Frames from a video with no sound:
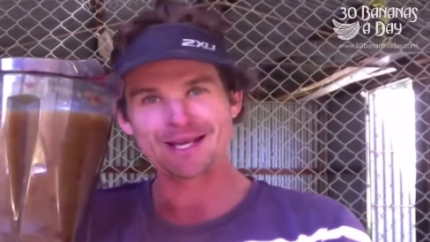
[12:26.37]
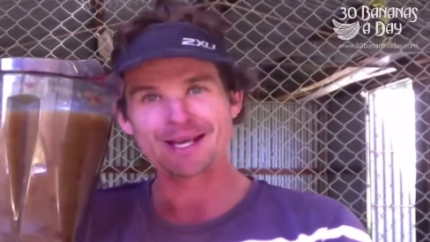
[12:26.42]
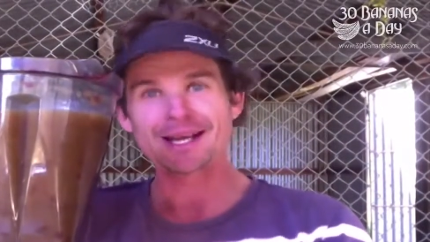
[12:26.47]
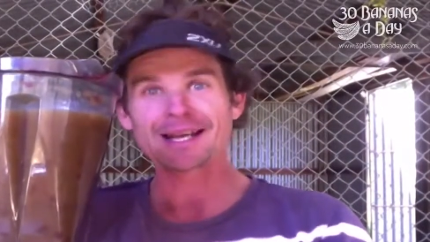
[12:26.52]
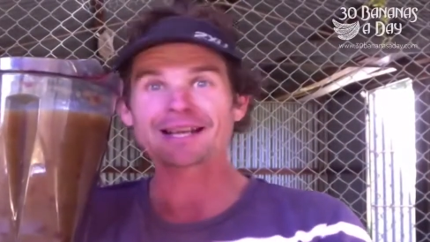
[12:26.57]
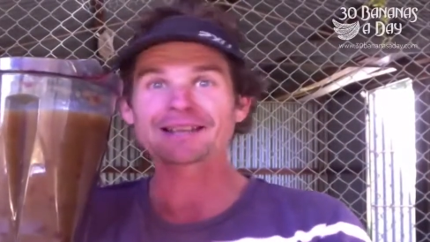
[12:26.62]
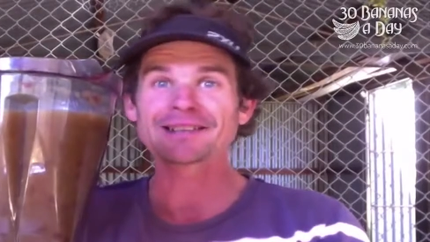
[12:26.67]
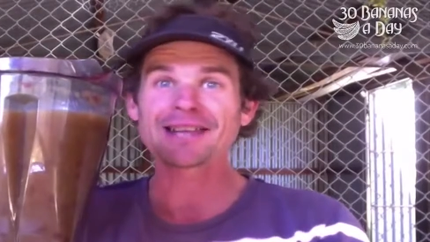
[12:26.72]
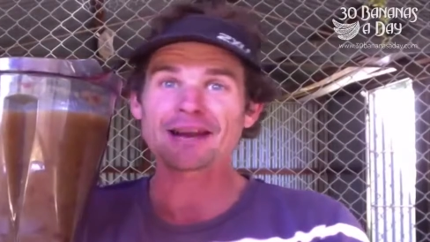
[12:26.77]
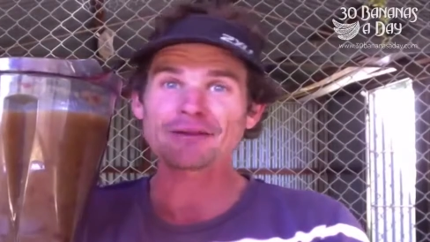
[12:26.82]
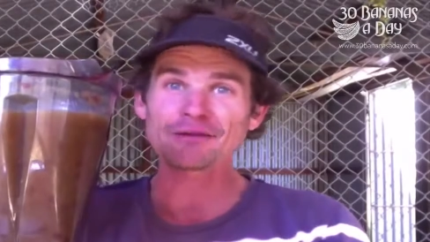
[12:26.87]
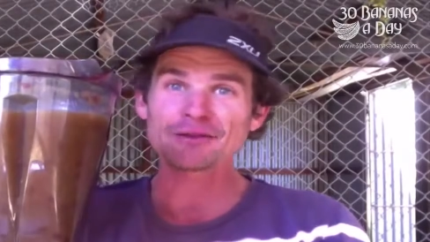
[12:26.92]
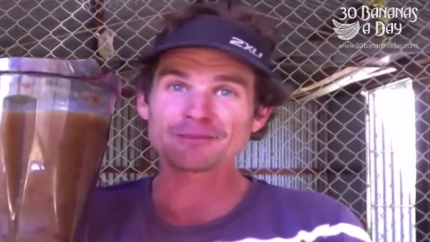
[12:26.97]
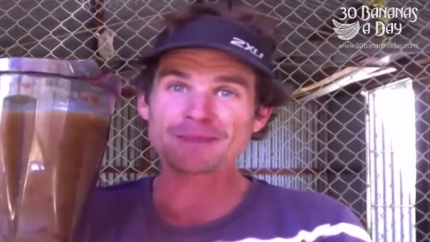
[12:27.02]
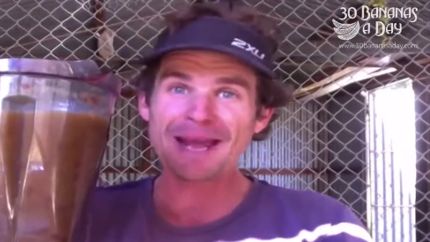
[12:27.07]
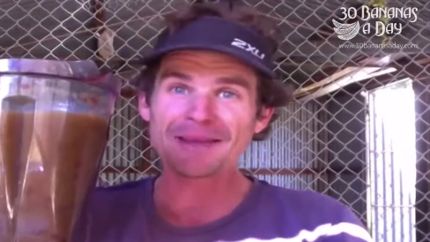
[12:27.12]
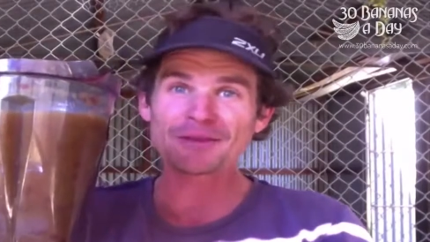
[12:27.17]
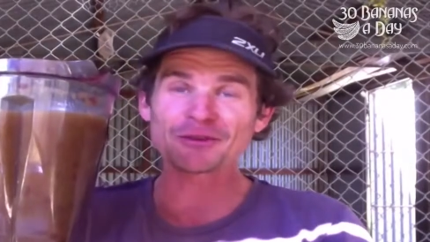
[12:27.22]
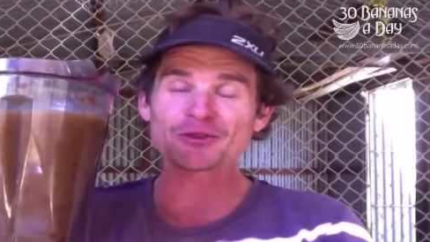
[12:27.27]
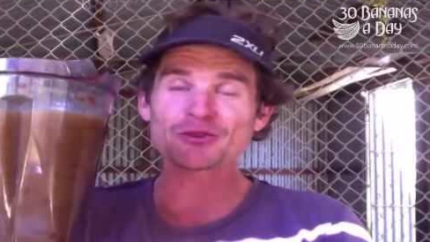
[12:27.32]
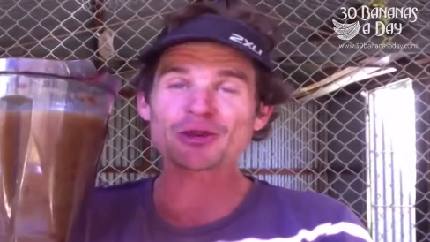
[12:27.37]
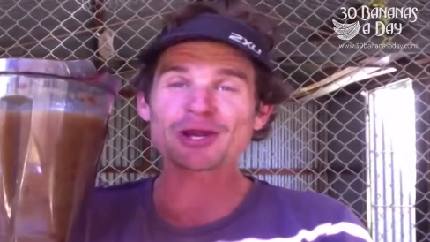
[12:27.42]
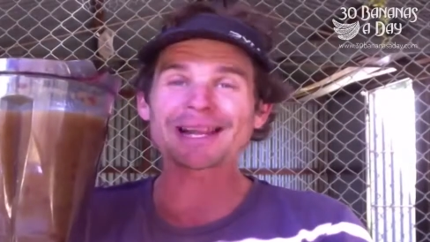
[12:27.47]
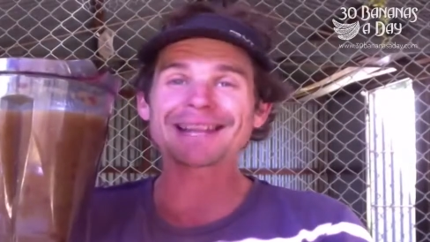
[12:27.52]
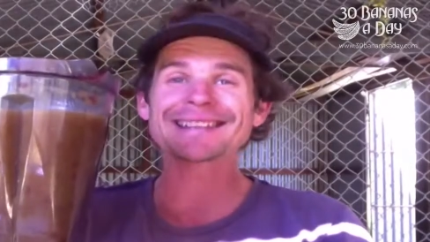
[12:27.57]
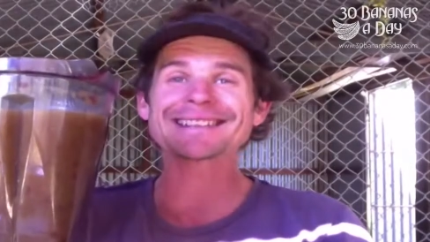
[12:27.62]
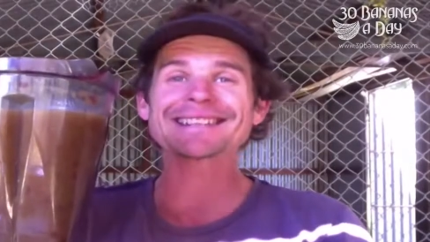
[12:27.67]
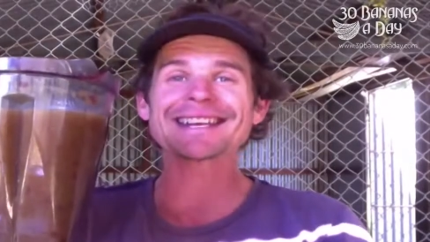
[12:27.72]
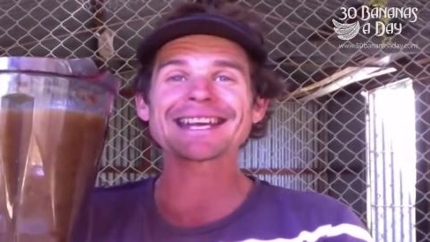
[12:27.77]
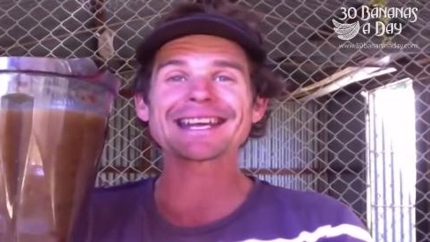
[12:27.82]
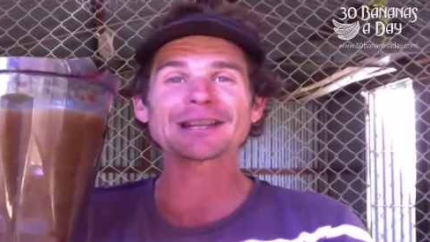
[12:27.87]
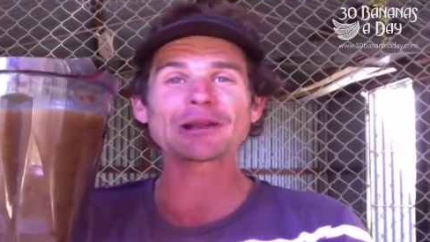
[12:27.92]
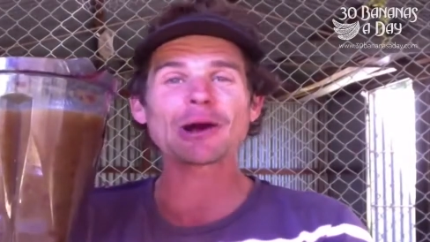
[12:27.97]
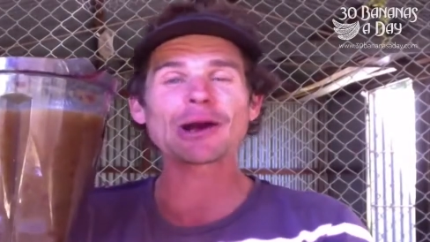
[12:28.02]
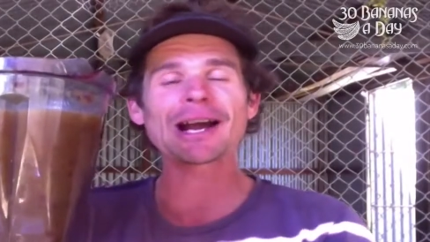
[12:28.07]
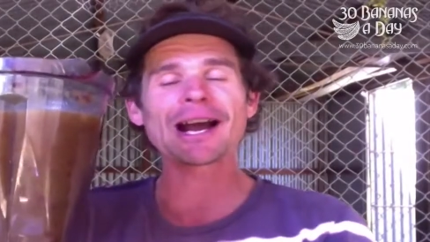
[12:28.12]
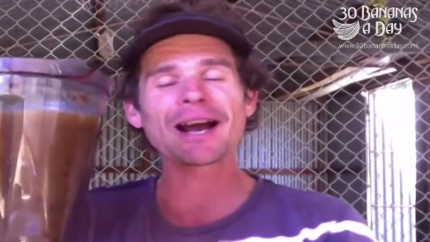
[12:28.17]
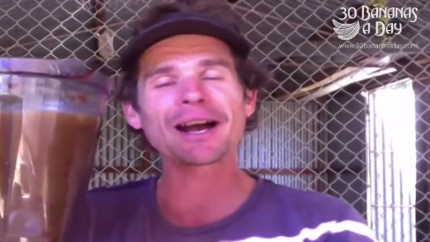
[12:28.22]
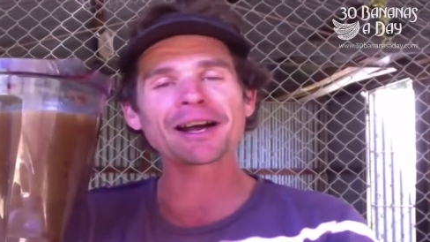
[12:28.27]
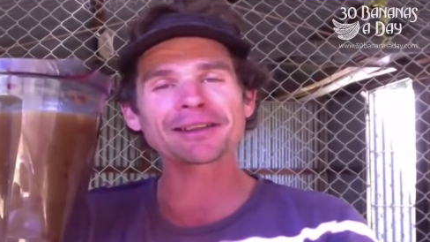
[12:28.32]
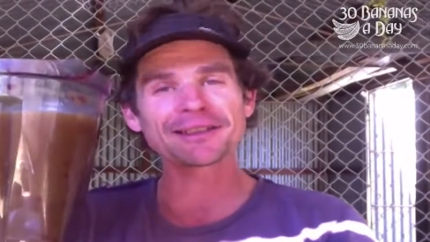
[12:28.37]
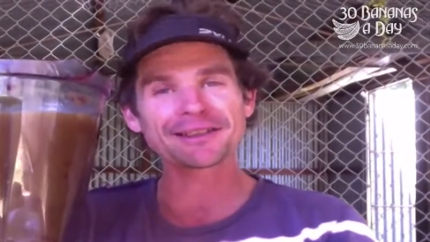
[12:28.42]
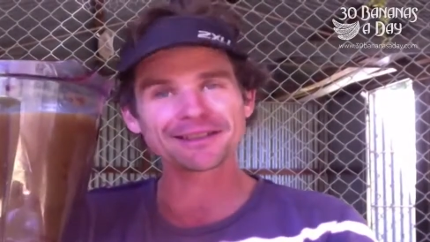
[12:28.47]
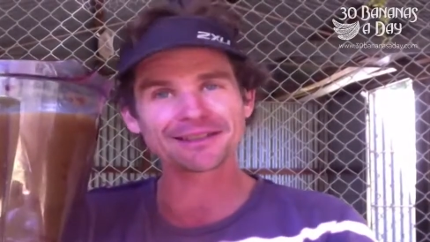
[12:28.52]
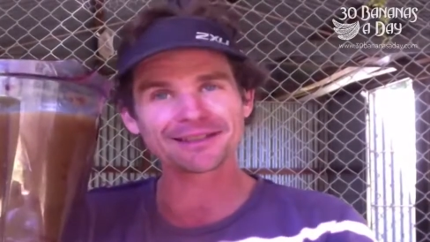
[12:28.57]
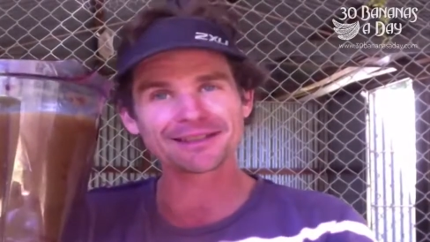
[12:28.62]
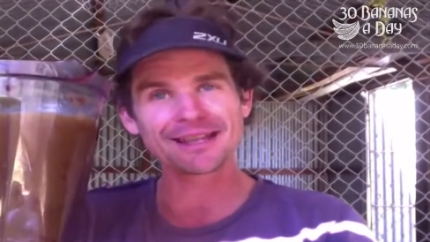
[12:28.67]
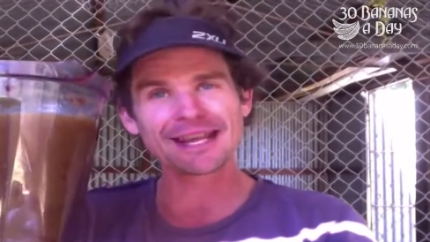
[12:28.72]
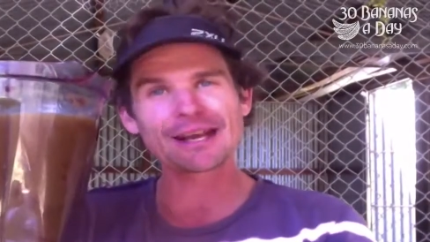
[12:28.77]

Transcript: Because the average man in Australia doesn't eat like us.